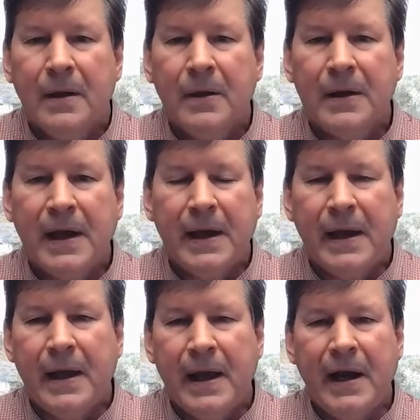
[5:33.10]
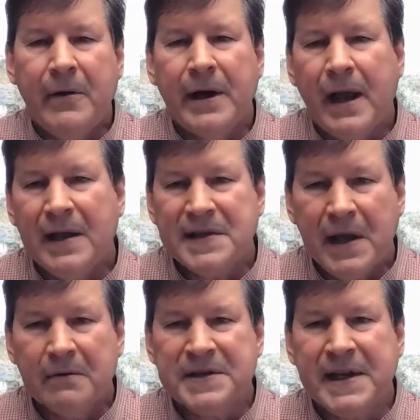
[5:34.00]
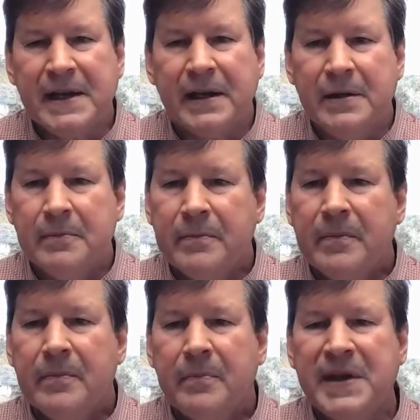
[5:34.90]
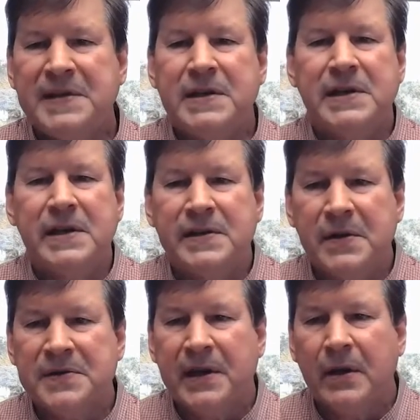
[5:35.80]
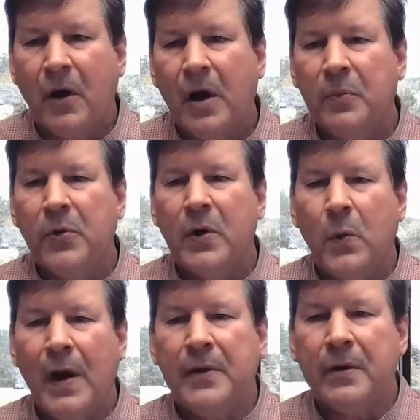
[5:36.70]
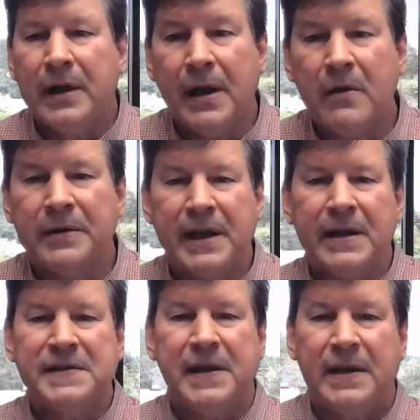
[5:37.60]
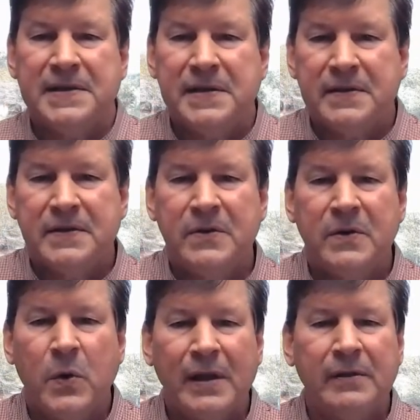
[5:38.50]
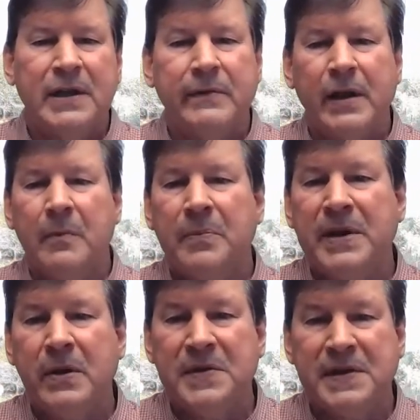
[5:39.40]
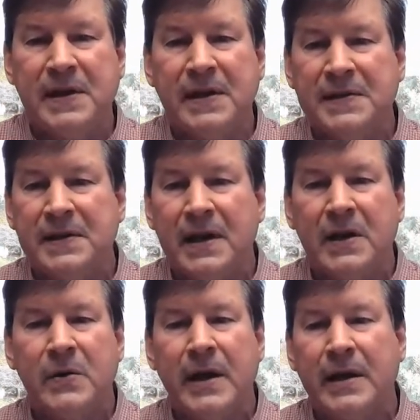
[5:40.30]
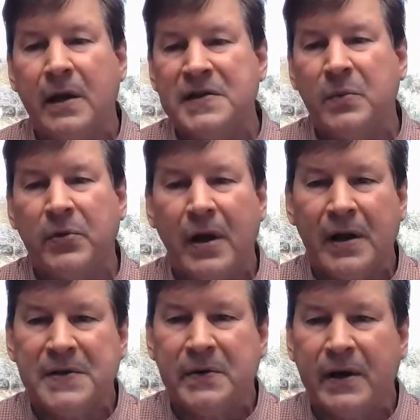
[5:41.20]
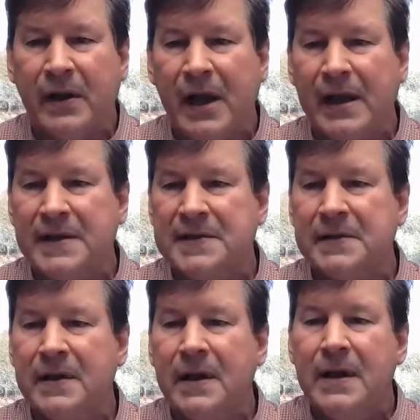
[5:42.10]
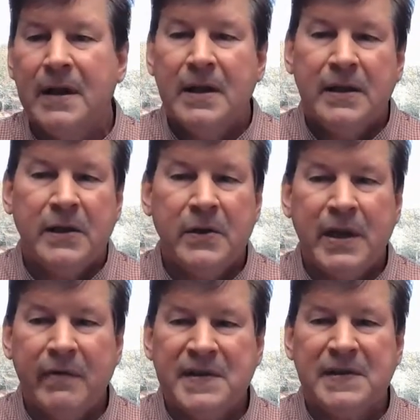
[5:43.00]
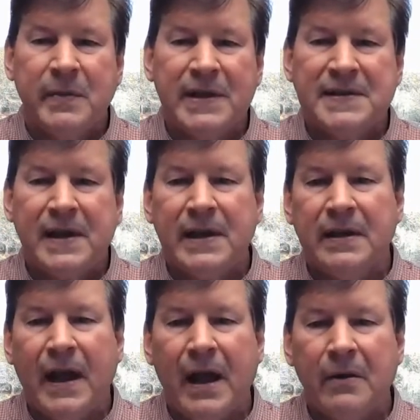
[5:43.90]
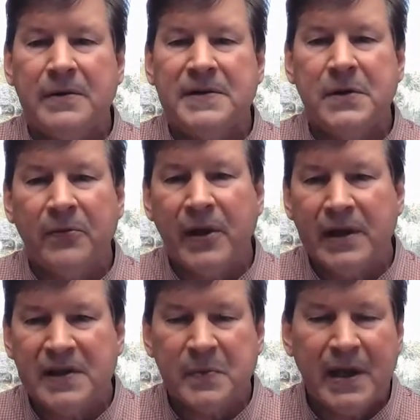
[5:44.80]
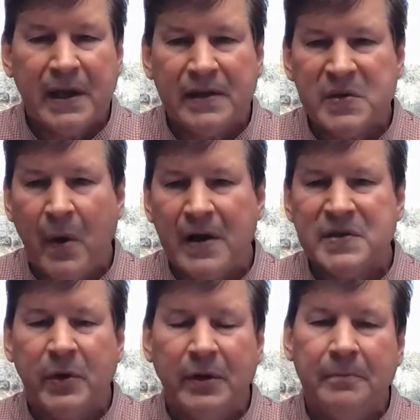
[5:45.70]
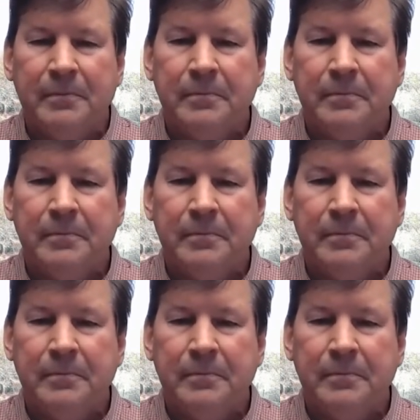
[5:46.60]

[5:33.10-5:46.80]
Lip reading: Okay, Aaron, as I understand it, BCG is using on-point weather and other data sets to quickly develop POCs and create custom products for your clients. Can you give us some insight into how Snowflake is making this possible?